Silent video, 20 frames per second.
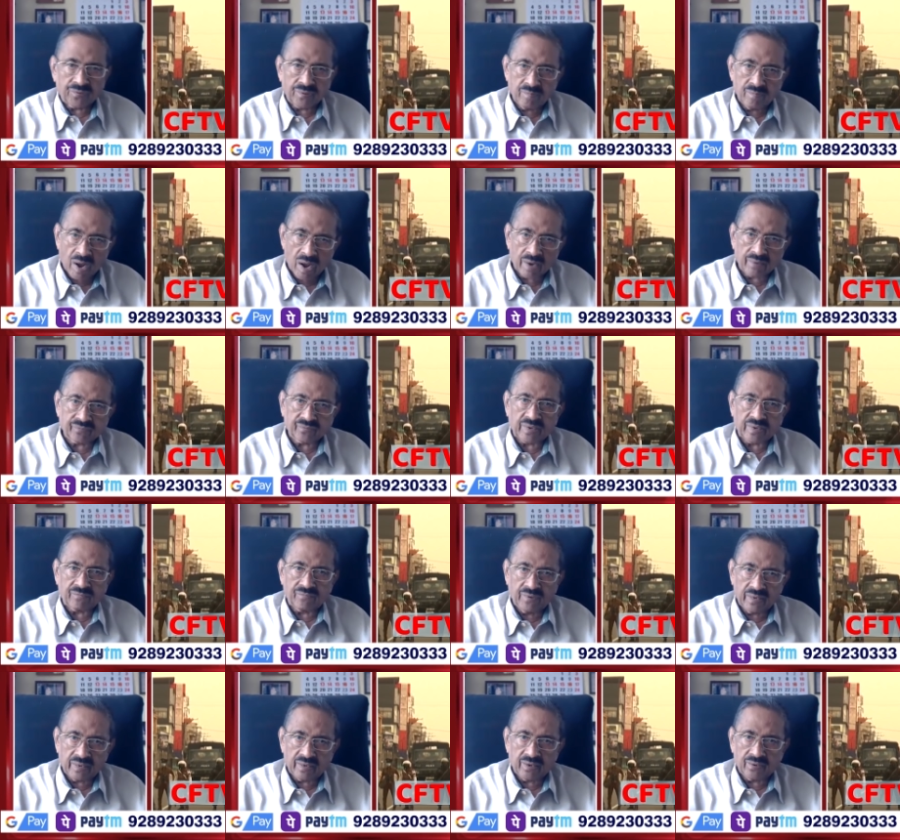remarks at
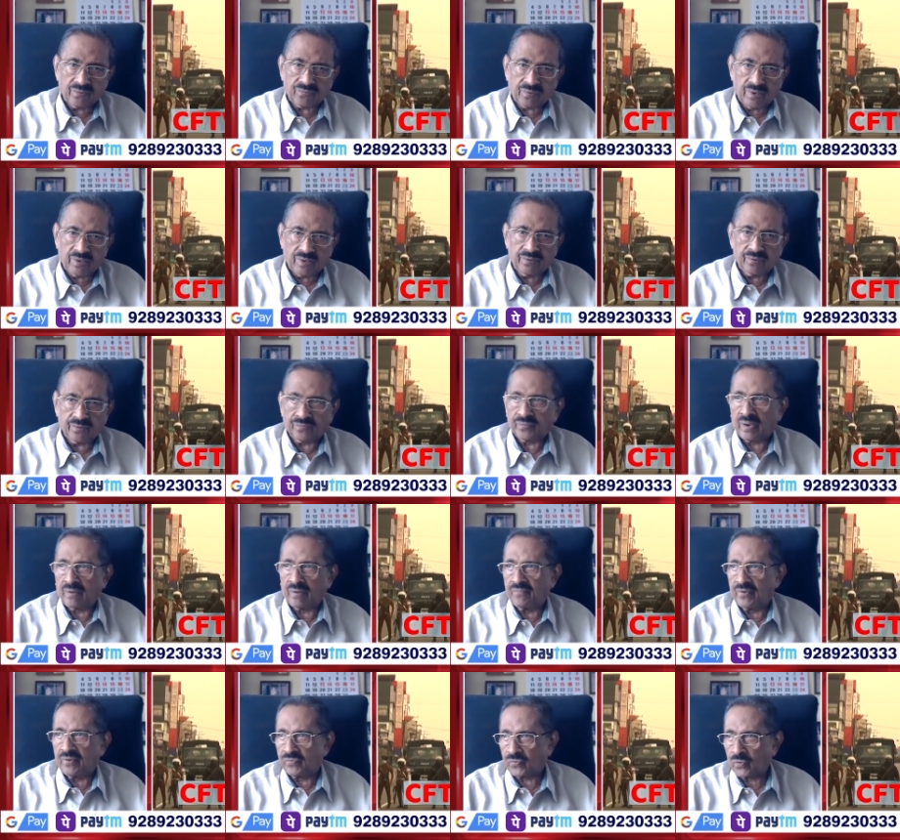various stages. And
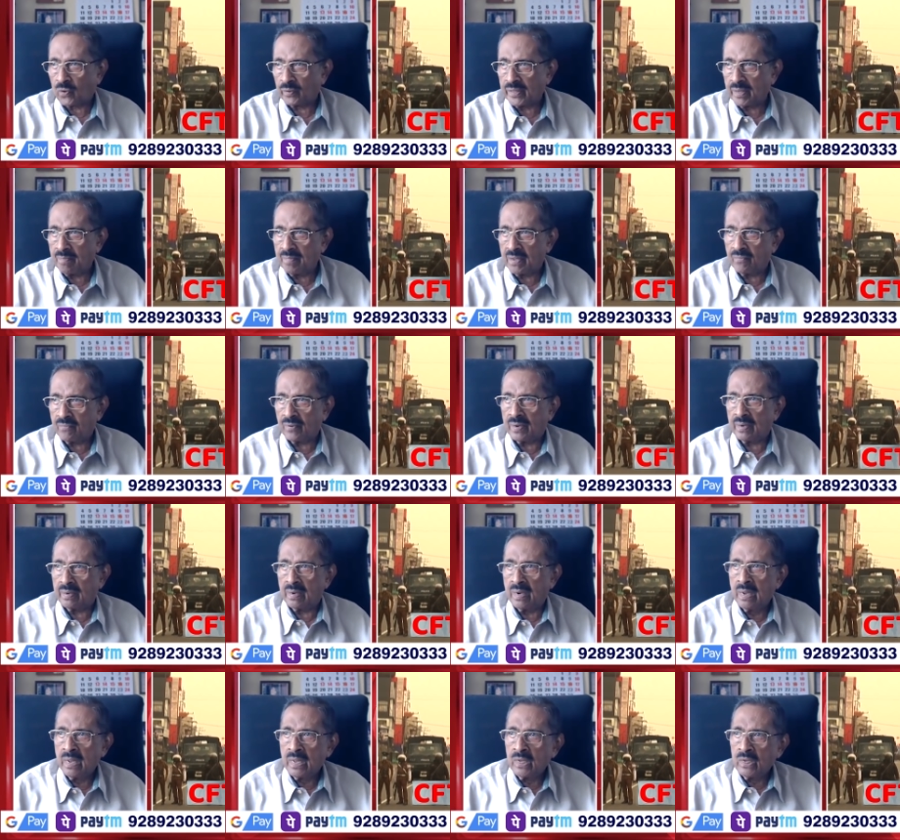we saw them even
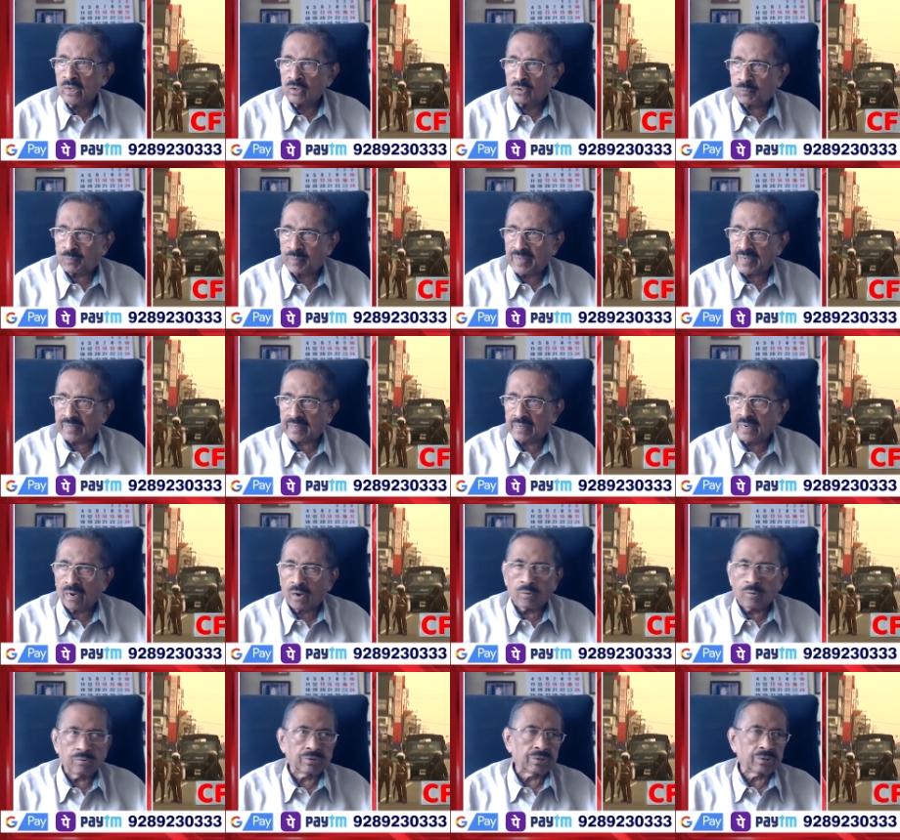speaking out